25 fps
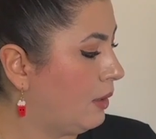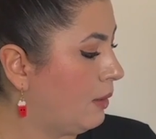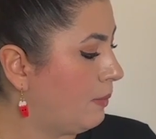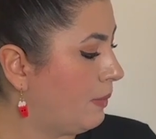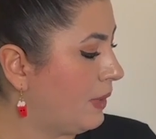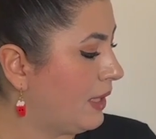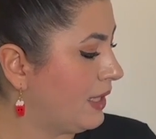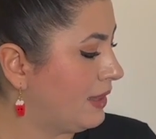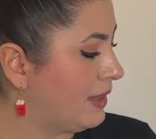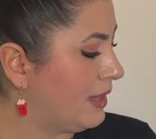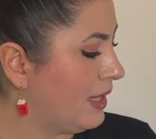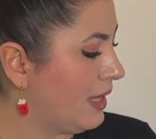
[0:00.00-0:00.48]

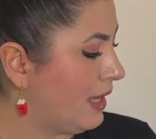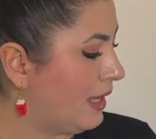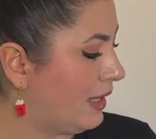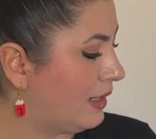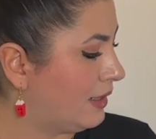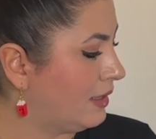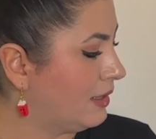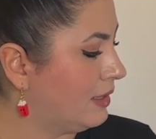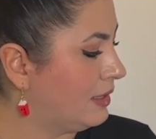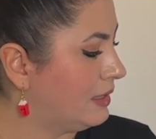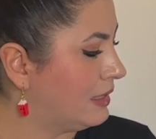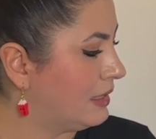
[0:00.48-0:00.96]
But
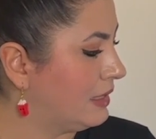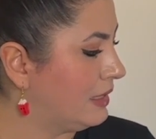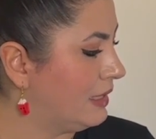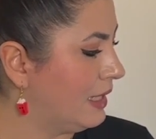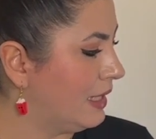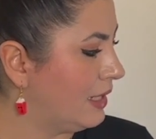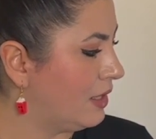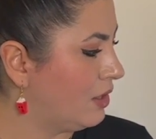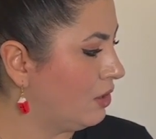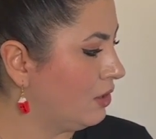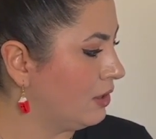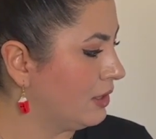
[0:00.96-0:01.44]
then,
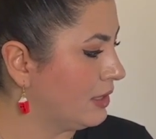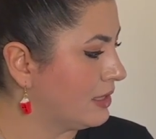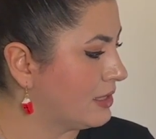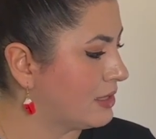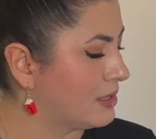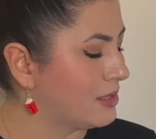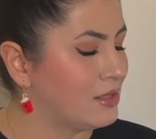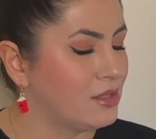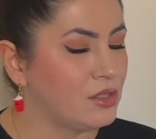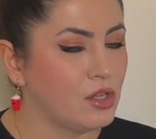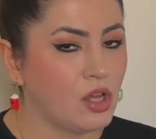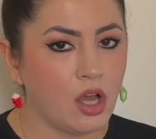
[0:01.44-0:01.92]
little is
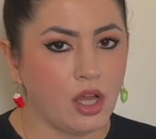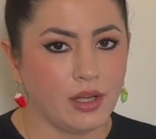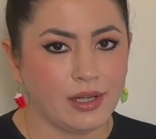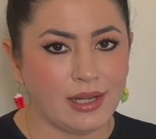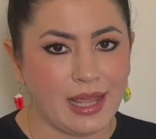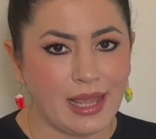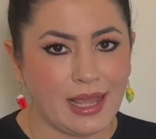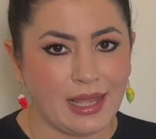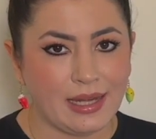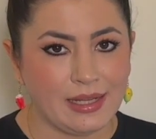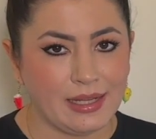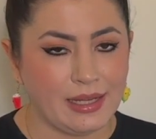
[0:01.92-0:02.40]
not
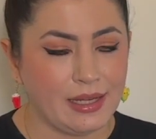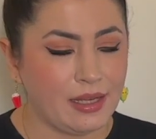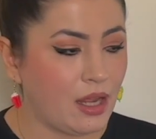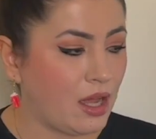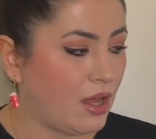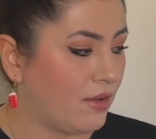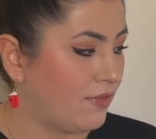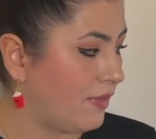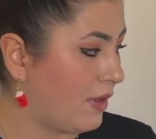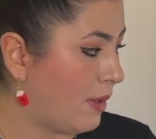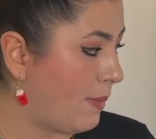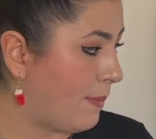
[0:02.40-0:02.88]
an
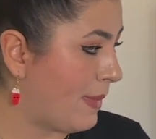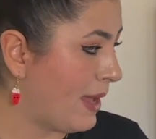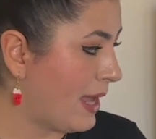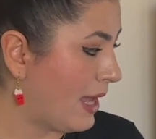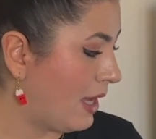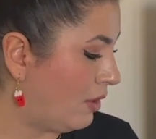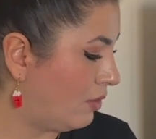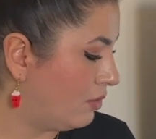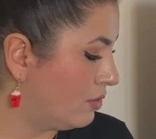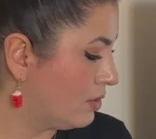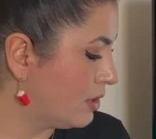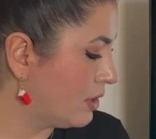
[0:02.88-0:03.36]
enough
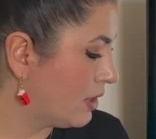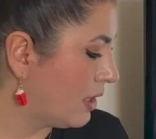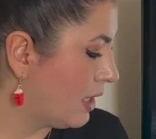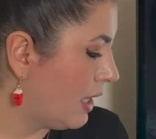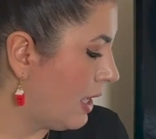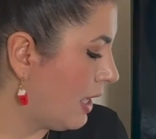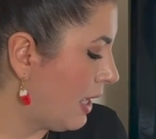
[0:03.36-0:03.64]
amount